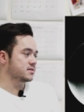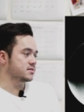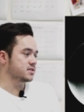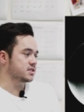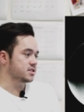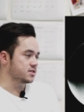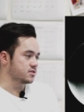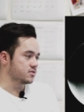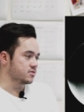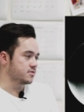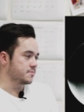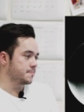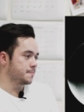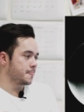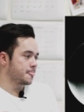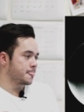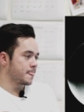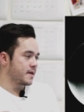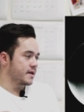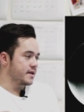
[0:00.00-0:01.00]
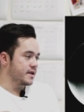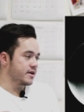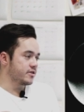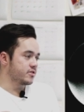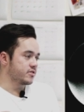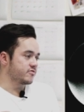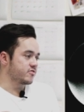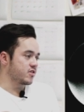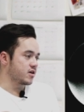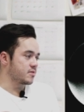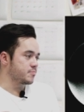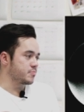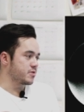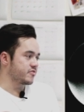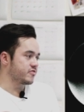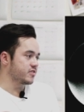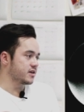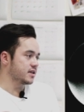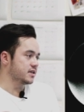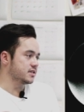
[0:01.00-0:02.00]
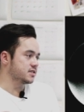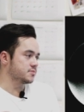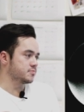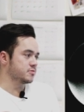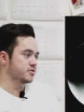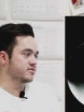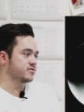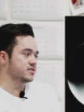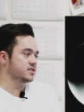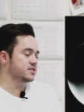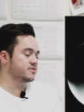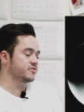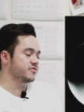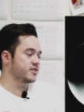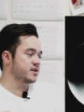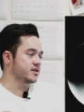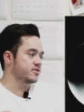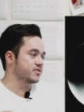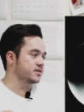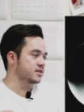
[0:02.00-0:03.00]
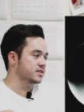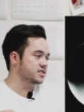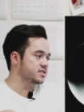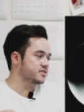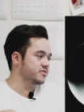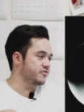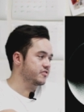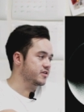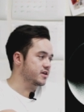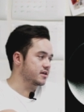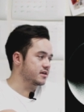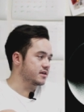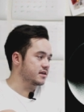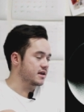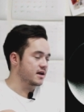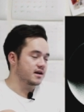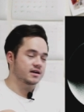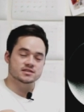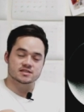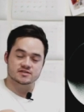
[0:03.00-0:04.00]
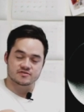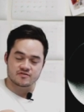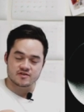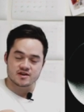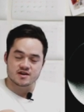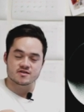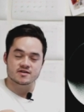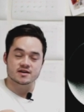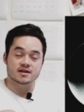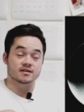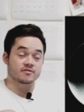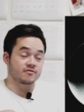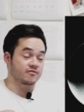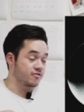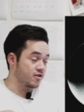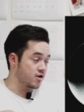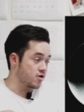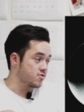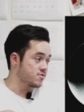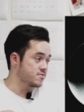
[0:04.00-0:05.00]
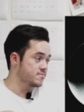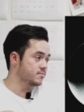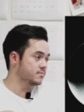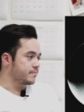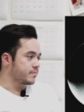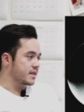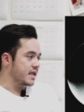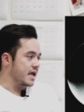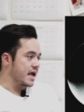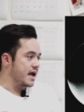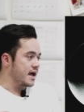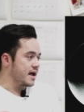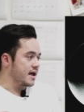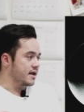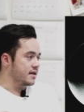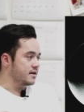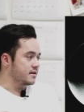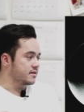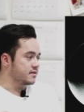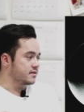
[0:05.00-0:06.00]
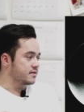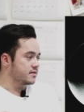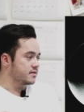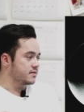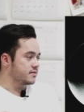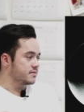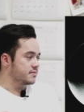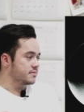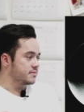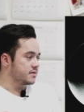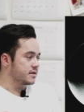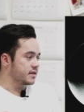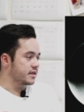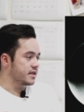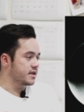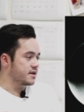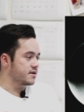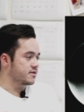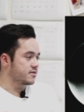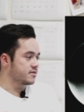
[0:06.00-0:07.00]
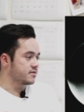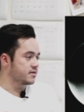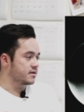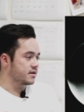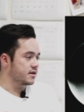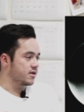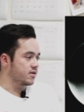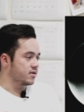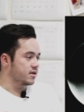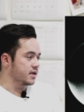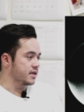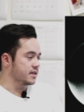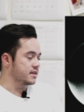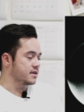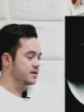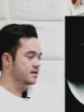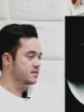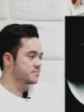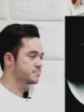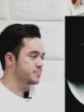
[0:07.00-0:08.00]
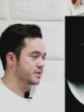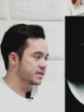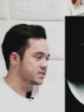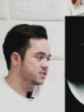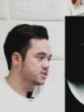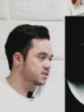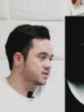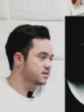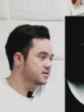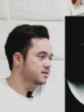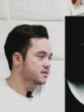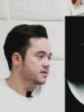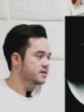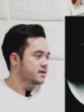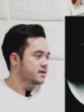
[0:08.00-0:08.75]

So here you've got a perfectly smooth sphere in a, sphere, a uh, sphere in a flow and here uh, in the other picture